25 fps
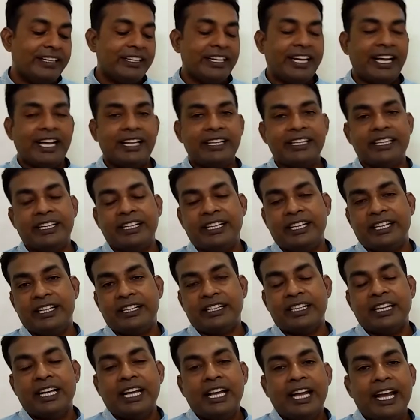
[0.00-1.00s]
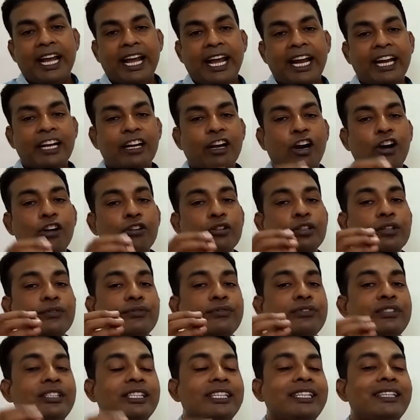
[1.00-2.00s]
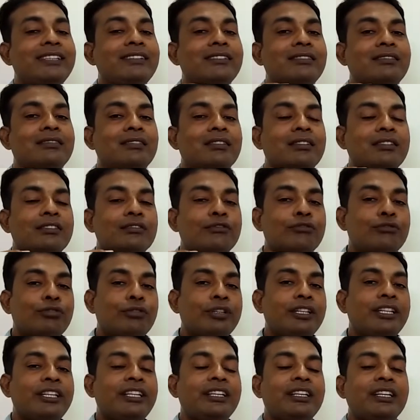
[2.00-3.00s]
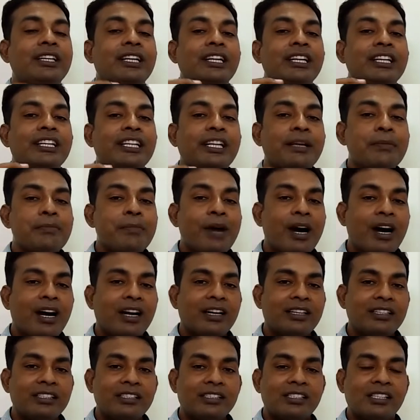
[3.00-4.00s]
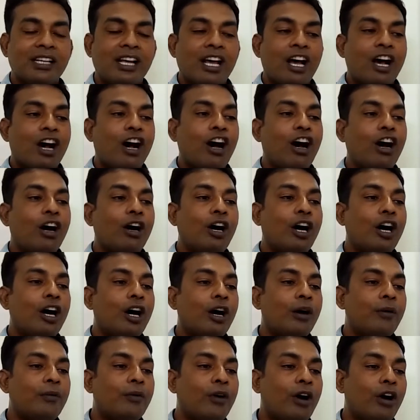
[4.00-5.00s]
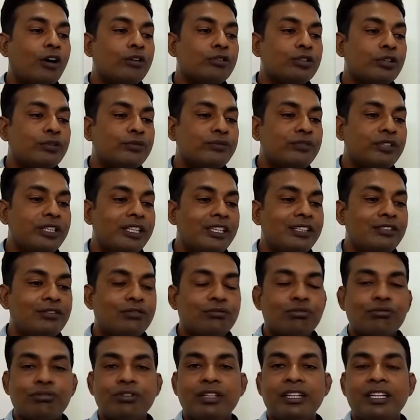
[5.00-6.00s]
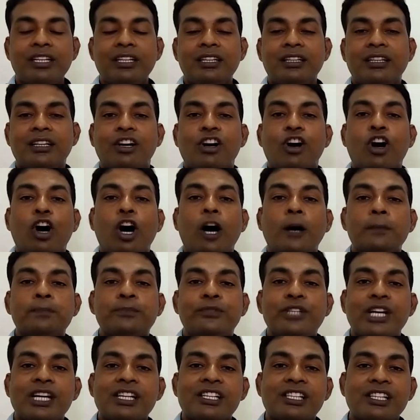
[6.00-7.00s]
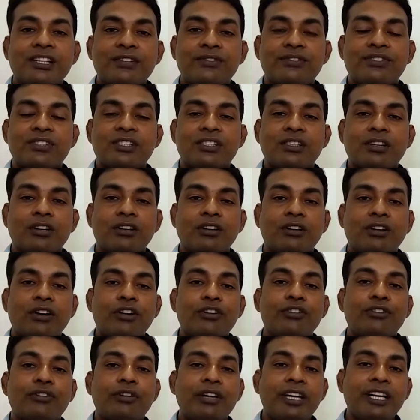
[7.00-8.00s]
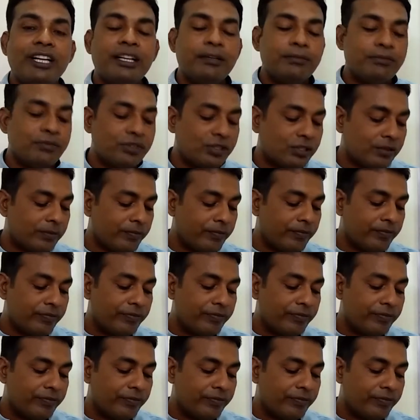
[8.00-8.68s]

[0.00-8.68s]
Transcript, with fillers: at any rate. And out of these three demands, out of these three objectives or dreams,